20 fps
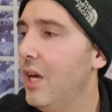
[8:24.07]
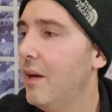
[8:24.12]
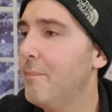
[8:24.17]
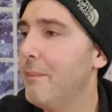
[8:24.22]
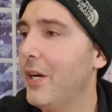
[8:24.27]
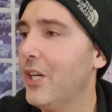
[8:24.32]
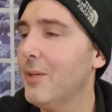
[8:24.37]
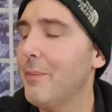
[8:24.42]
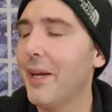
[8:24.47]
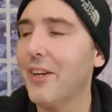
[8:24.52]

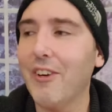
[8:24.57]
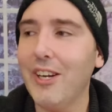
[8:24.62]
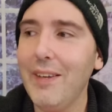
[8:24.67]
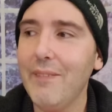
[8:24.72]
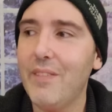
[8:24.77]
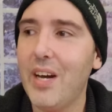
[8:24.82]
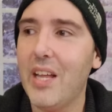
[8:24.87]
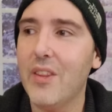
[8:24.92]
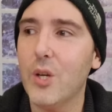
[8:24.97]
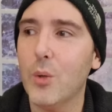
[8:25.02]
married my
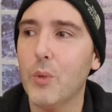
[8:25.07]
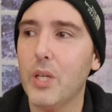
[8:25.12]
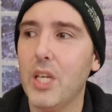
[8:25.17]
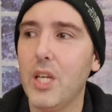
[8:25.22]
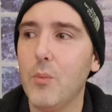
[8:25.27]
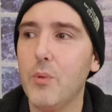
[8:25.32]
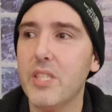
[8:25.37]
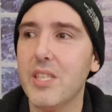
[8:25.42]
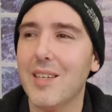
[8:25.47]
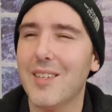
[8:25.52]
grandfather when
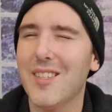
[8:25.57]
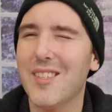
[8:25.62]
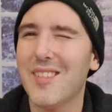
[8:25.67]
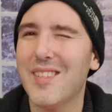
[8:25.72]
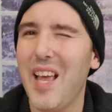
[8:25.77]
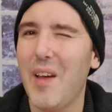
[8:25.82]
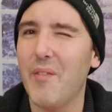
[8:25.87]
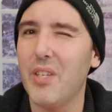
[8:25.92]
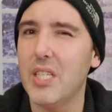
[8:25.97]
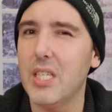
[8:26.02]
he was like
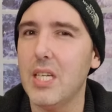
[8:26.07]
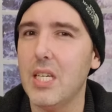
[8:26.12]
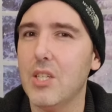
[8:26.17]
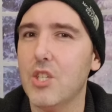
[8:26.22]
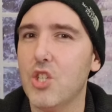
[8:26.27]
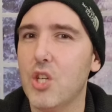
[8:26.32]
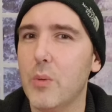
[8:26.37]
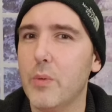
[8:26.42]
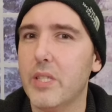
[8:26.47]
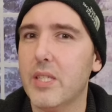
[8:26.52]
70 and
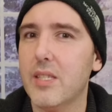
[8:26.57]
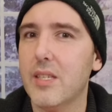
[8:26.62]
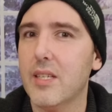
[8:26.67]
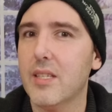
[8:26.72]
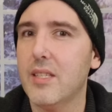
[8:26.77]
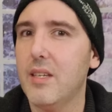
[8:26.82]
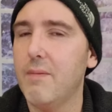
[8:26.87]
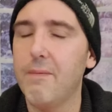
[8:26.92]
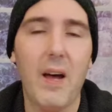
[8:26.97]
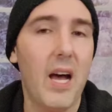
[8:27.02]
she was
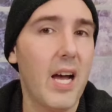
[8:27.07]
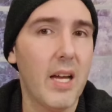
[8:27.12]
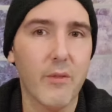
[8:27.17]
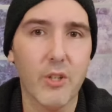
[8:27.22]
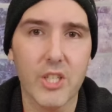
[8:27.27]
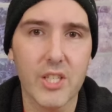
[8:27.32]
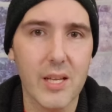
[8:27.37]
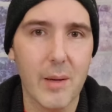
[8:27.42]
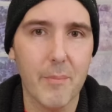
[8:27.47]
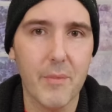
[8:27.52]
65
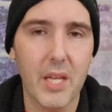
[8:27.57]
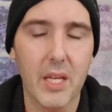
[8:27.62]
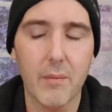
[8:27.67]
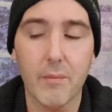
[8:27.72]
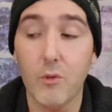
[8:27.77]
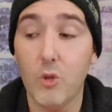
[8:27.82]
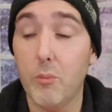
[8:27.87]
or something.